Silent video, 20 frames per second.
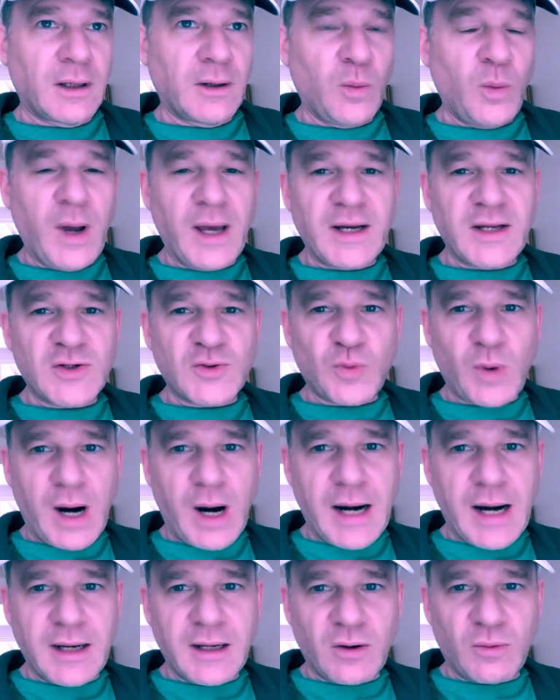what is
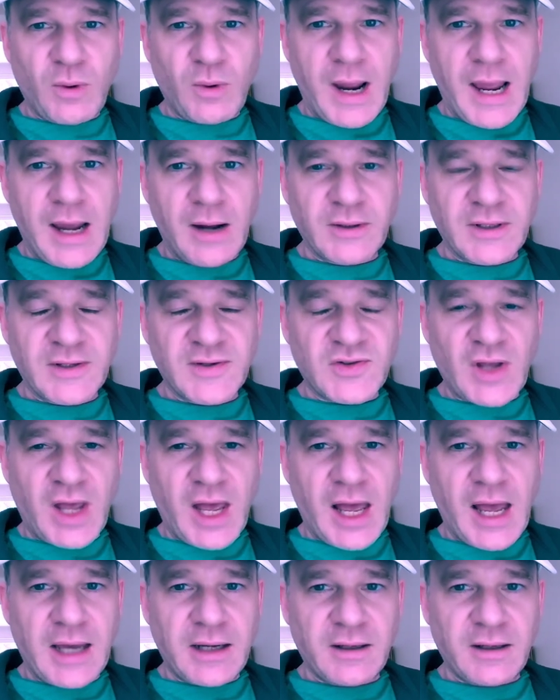riding around
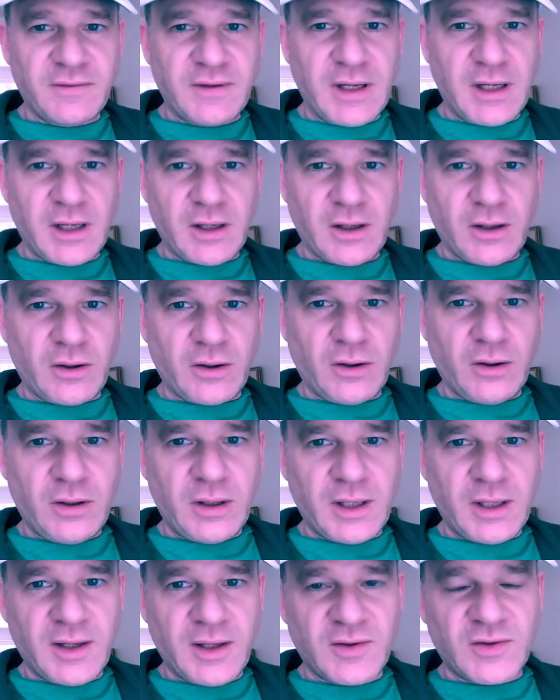inside of here
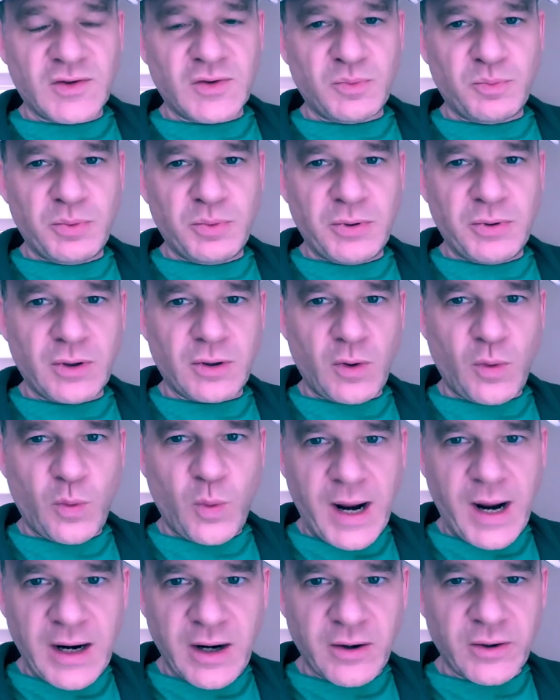is pure
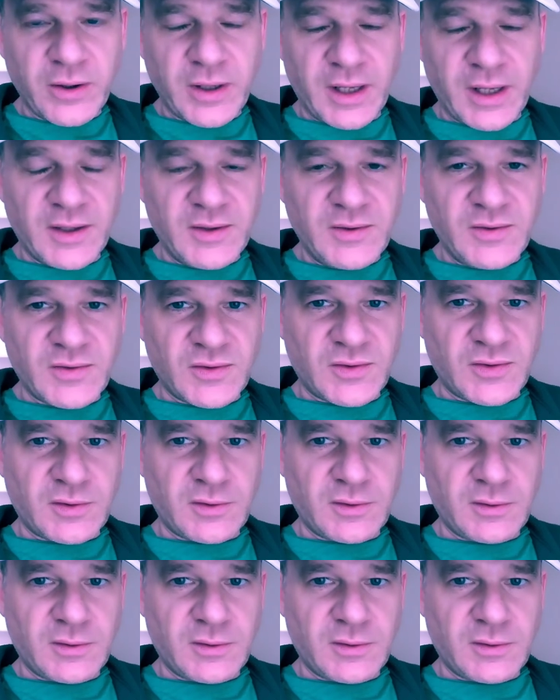awareness,